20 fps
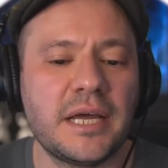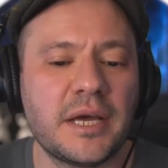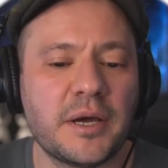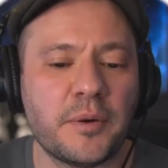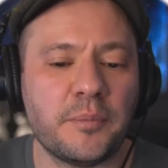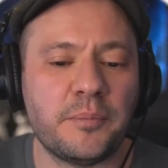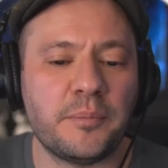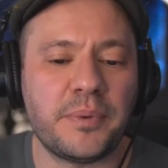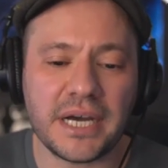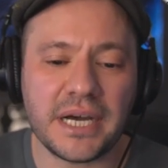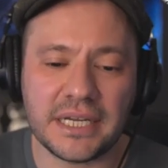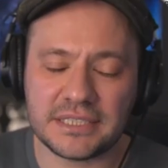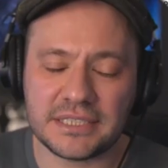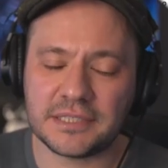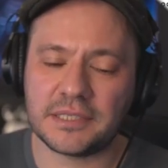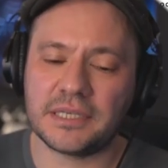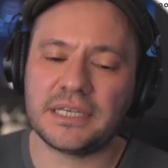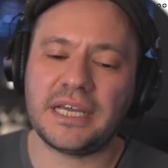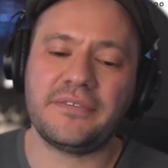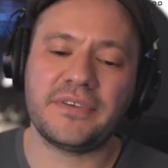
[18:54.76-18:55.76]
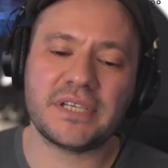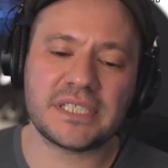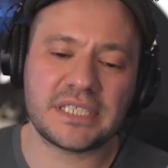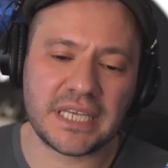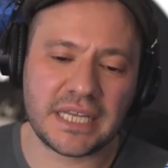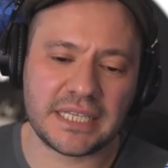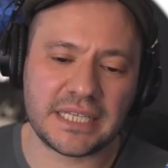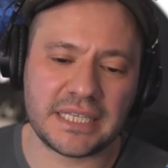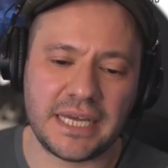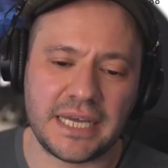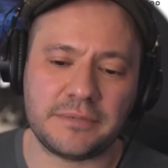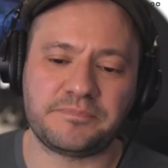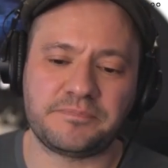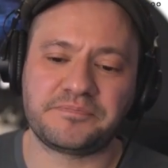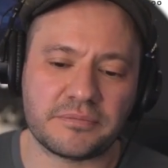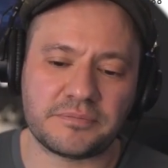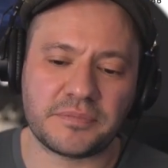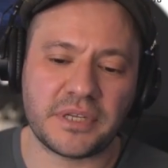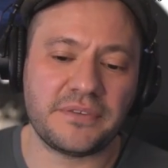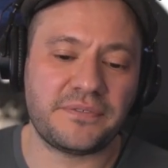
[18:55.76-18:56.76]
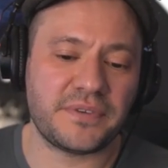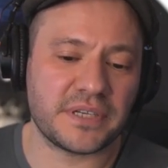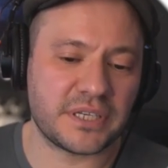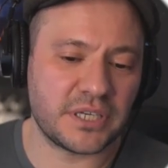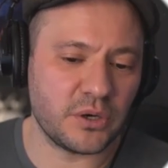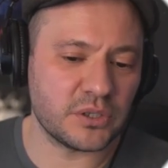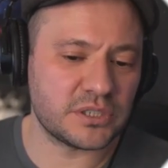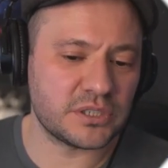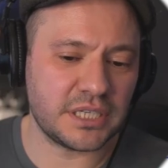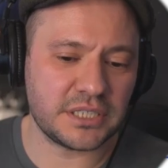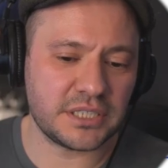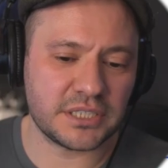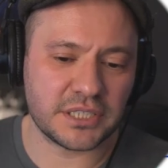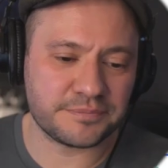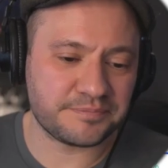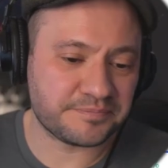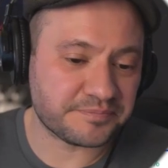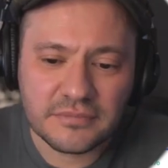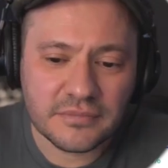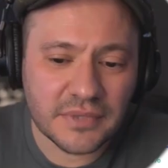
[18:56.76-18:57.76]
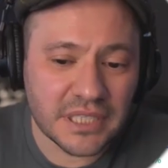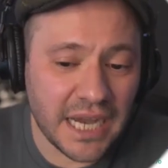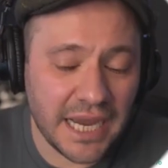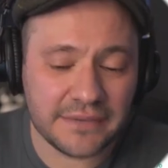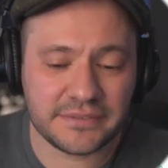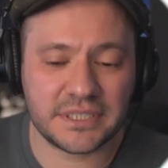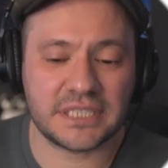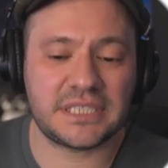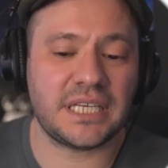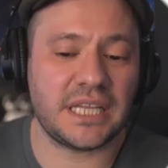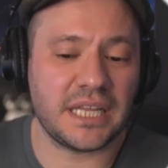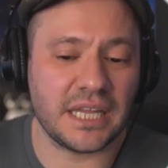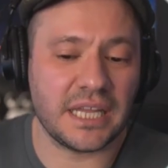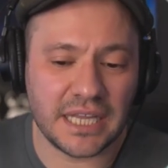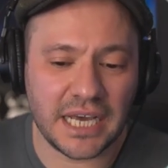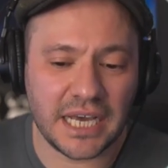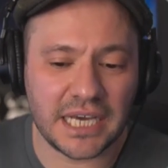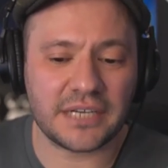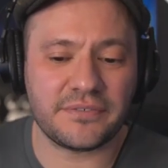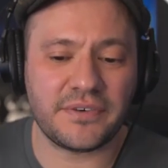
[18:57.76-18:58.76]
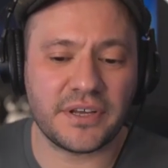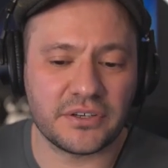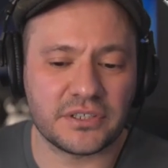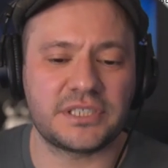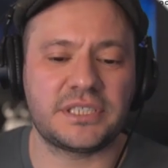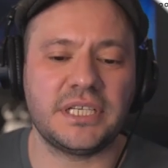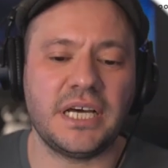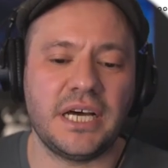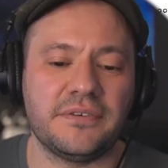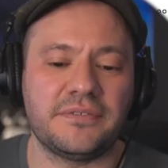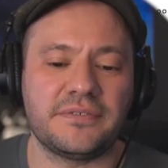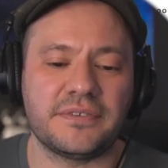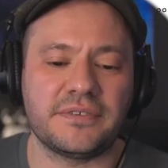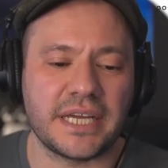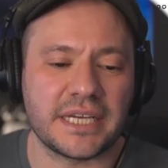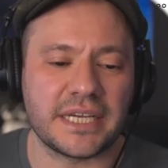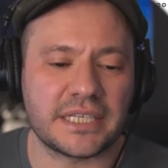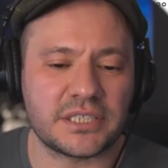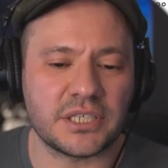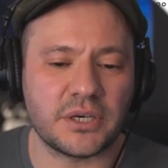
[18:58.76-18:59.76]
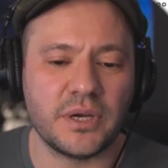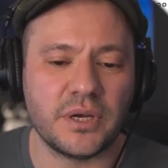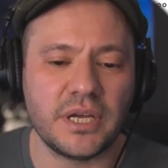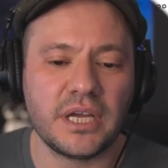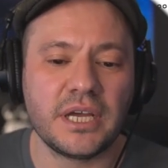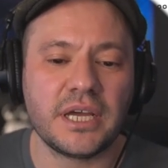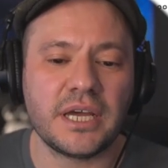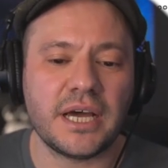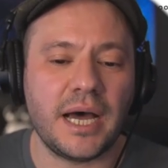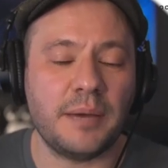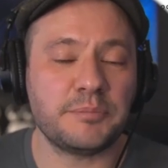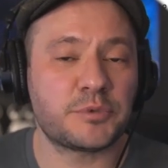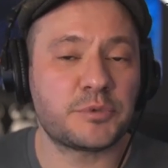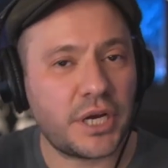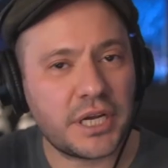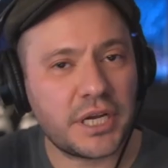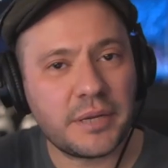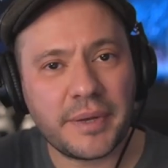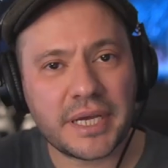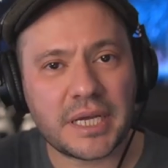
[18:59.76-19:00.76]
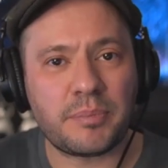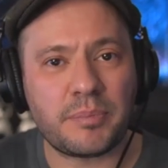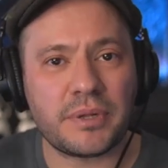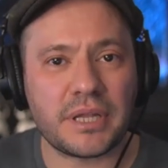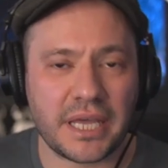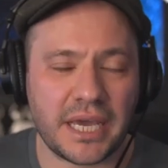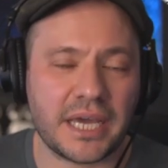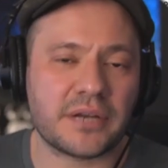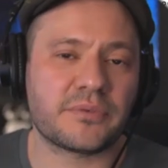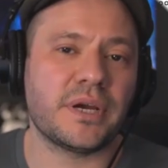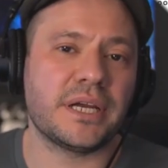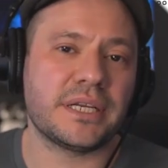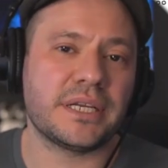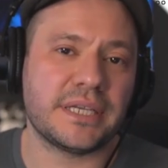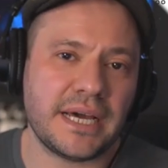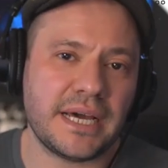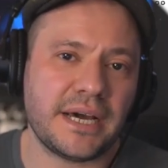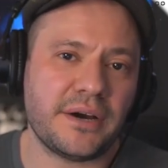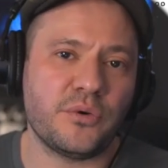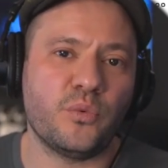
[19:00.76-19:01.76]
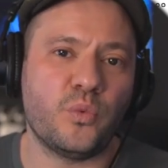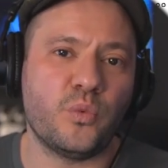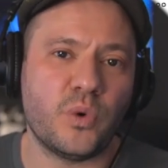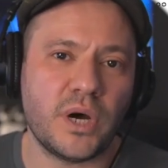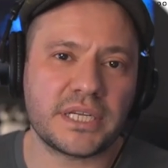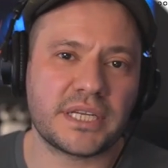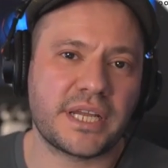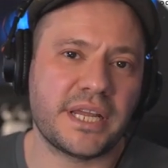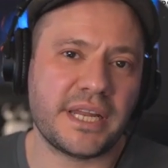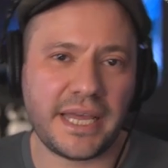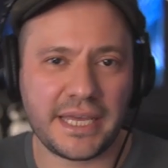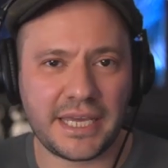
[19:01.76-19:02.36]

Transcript: But having said that, if it goes under, I have to sell a lot of other stuff. So I'm trying to make a plan right now. What can I